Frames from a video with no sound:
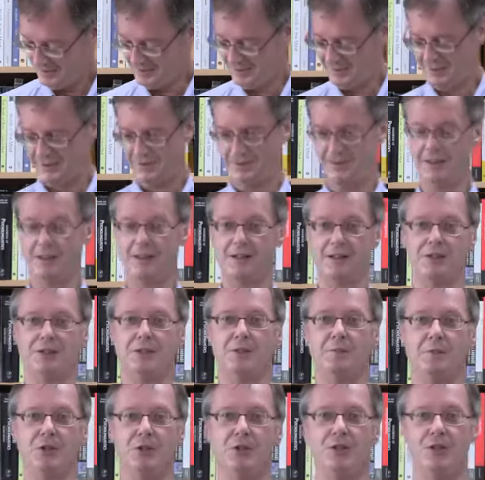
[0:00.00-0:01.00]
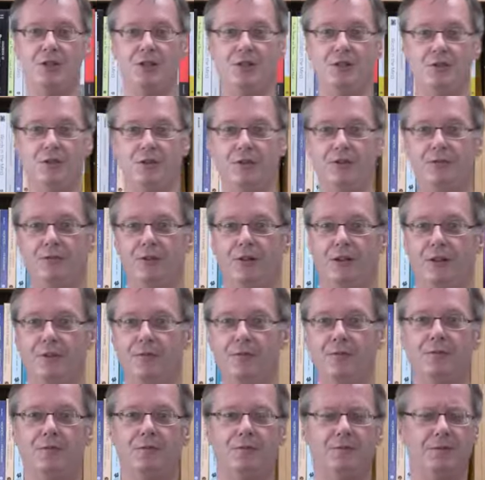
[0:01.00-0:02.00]
I guess the machines are afraid of,
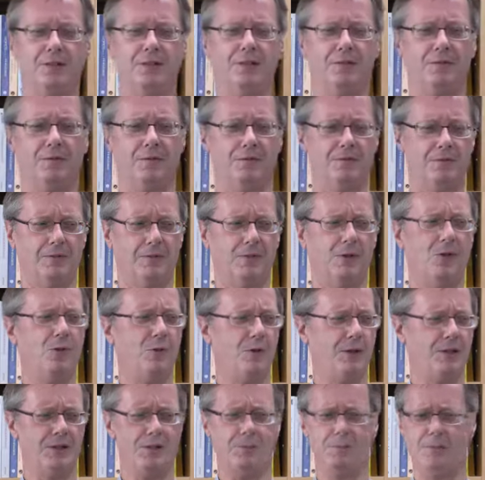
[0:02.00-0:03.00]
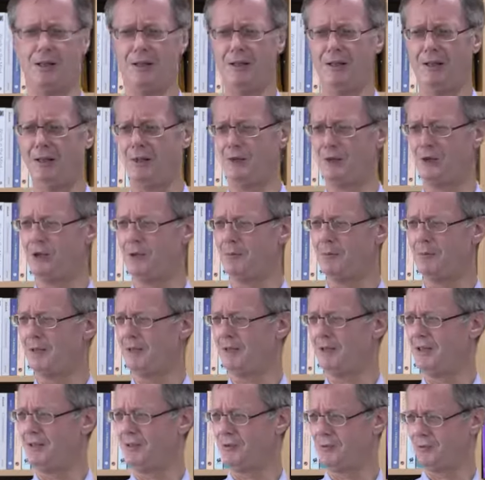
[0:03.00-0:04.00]
oh, he's speaking in German,
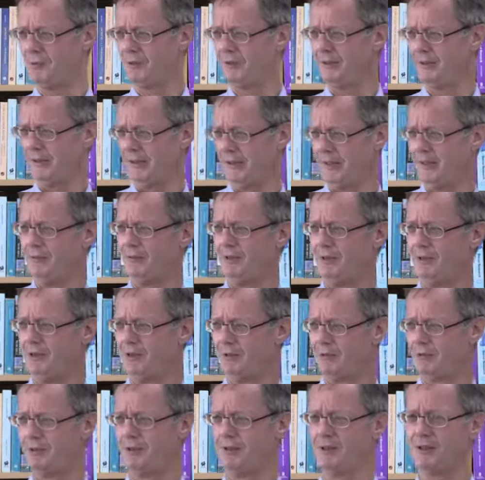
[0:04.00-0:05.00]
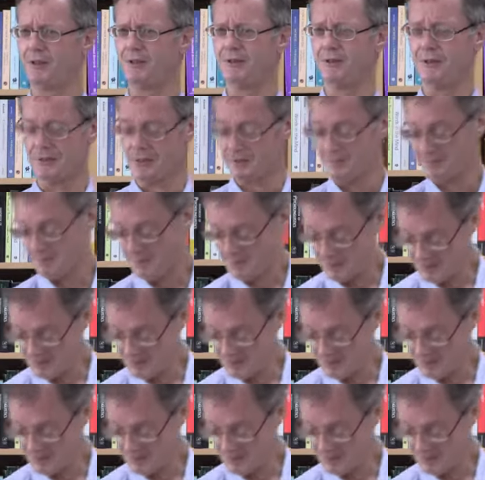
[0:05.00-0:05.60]
he's really angry, he's really serious.